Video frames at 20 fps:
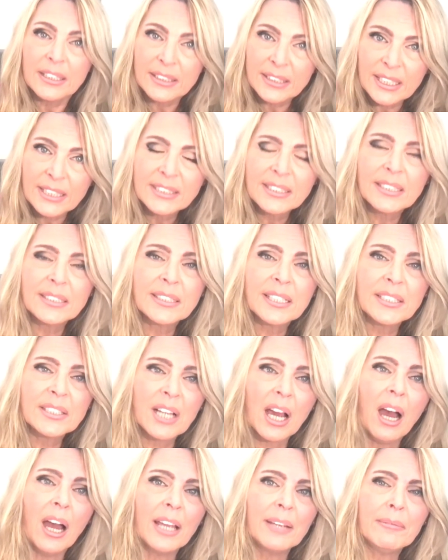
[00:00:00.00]
this is the
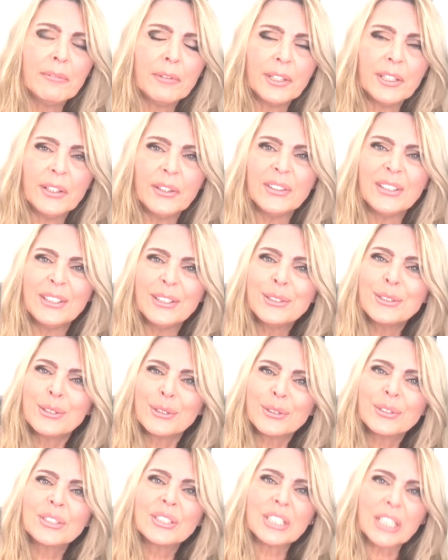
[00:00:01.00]
time where you need
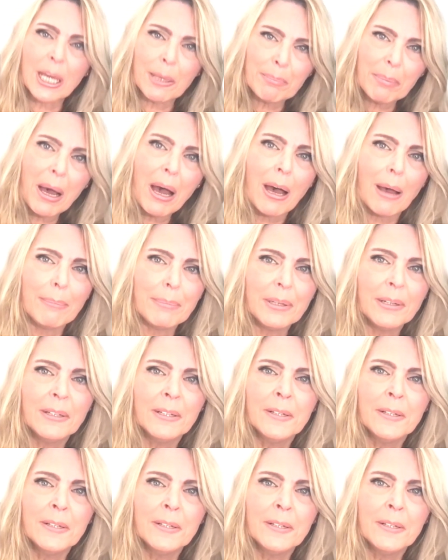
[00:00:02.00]
to step up